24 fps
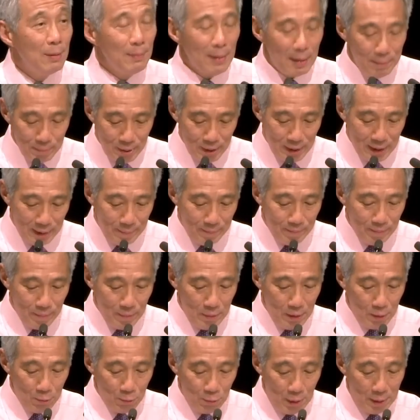remember
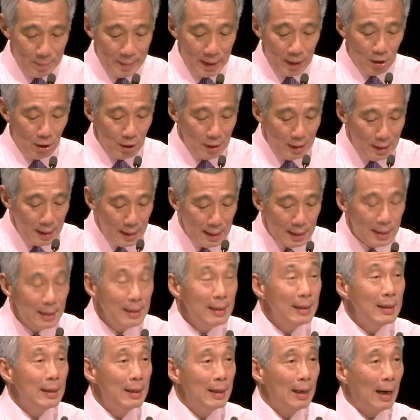them, we may not
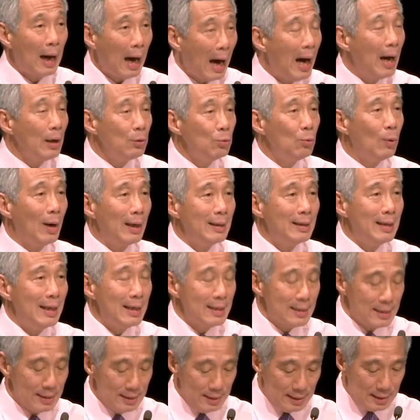learn the hard-won
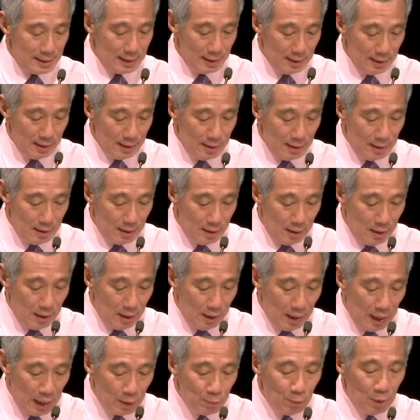lessons,
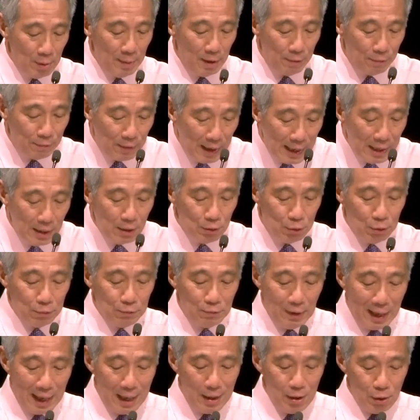and we may fail to
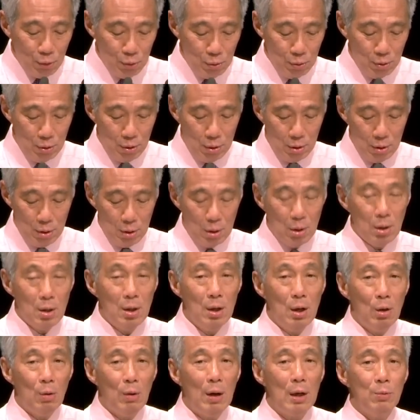value
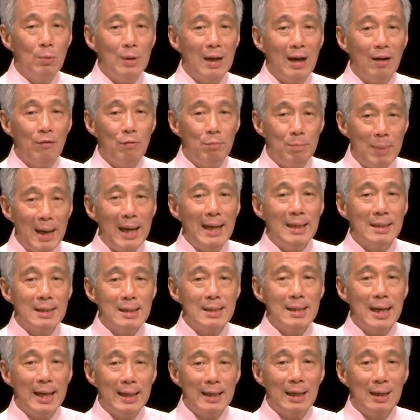what we have
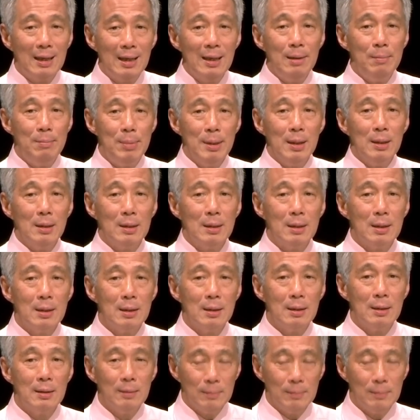painstakingly built.